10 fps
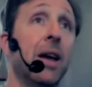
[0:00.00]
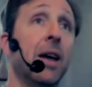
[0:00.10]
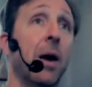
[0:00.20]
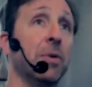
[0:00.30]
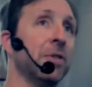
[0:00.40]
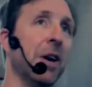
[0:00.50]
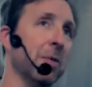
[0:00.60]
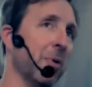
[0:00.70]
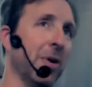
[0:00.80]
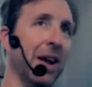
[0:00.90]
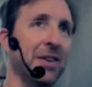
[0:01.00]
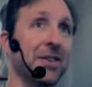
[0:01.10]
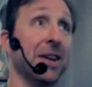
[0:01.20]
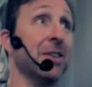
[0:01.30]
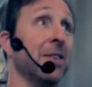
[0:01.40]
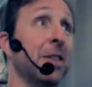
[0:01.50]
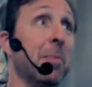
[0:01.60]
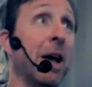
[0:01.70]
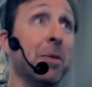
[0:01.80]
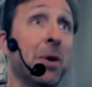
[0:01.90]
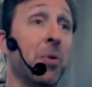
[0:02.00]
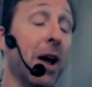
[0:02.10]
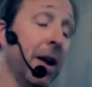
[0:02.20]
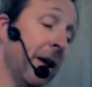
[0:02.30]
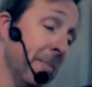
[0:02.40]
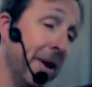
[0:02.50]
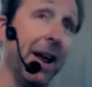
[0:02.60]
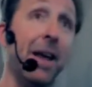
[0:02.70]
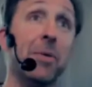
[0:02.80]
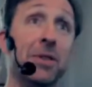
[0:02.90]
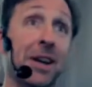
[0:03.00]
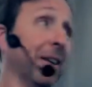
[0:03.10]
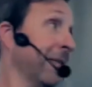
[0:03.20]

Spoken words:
I wasn't on the board. I just got to sit in the back and be quiet. But hey, it was like,